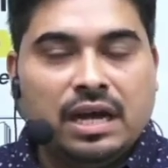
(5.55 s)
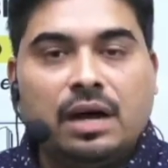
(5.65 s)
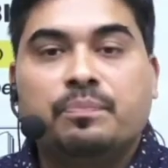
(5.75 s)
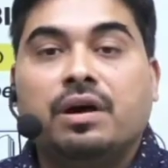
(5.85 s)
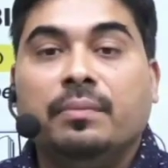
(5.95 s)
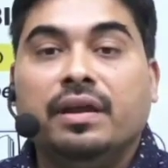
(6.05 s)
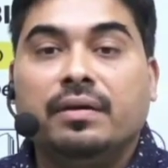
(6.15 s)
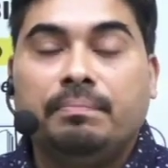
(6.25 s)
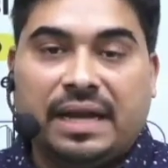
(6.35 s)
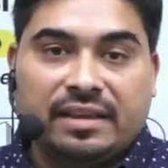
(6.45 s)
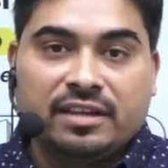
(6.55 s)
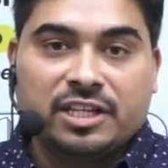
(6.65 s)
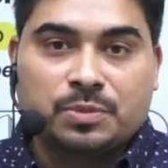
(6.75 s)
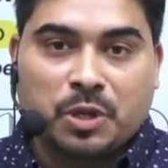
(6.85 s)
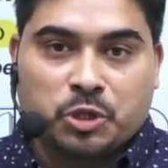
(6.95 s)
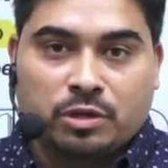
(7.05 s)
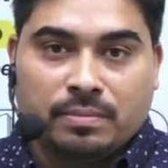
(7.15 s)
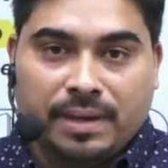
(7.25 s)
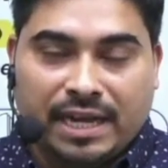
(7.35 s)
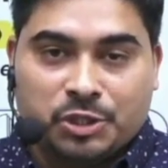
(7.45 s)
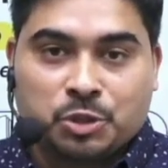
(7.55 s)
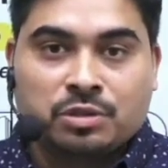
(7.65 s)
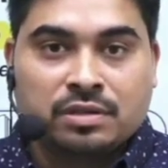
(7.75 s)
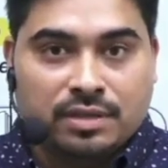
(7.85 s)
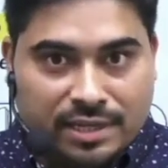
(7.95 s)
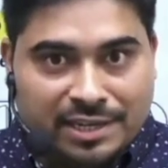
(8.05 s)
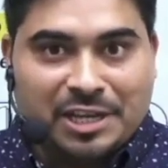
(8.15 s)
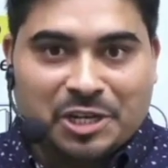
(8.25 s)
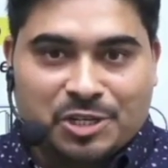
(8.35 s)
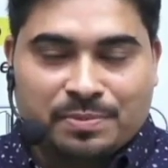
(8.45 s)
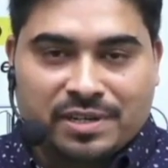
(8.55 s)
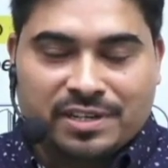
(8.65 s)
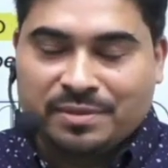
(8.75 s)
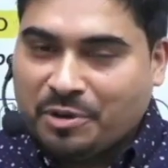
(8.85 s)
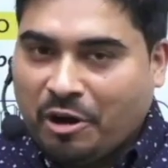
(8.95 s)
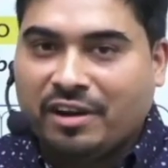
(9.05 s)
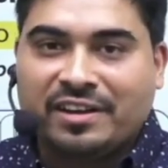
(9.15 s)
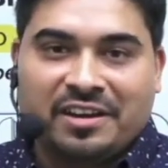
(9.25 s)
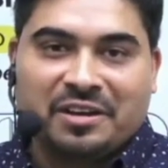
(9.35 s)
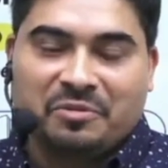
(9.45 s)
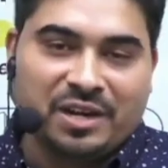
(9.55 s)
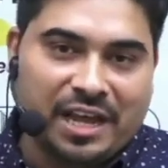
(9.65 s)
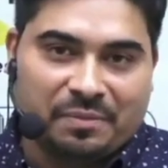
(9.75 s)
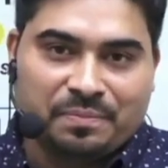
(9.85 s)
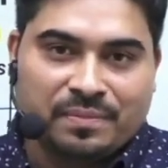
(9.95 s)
upcoming banking special batch in English medium on Careerwillapp.